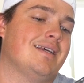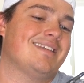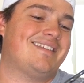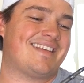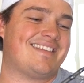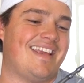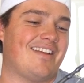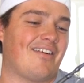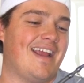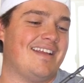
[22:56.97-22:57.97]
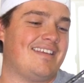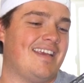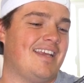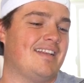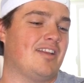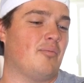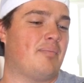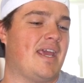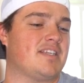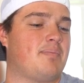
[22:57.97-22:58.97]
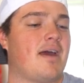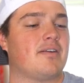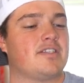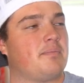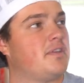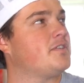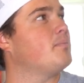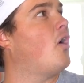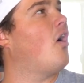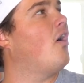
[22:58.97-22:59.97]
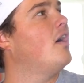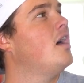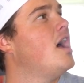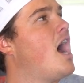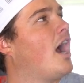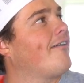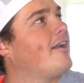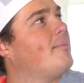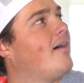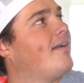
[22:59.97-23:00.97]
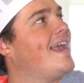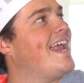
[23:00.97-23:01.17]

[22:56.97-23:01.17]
16 or 18, little betas pattern, something small. I run about